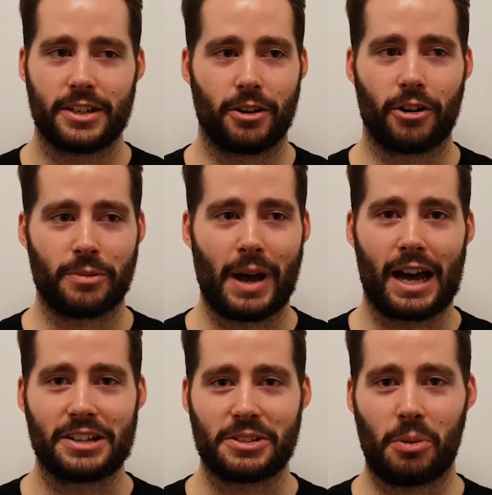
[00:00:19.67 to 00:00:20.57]
you're already
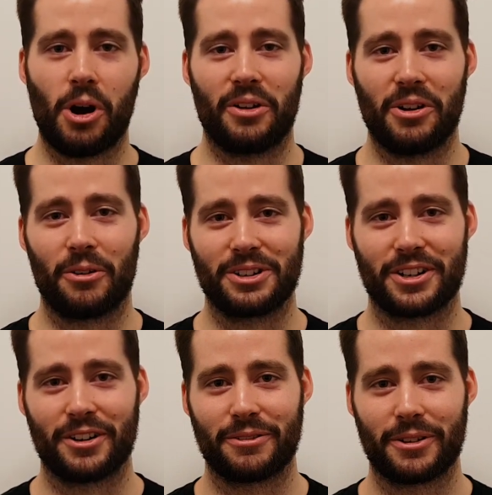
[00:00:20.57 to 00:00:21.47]
past the point of no
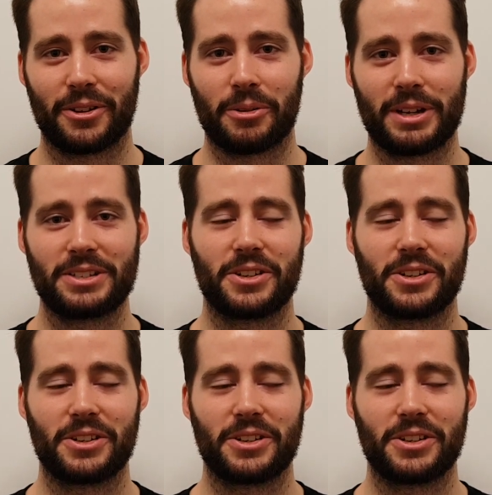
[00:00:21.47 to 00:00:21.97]
return for a little bit.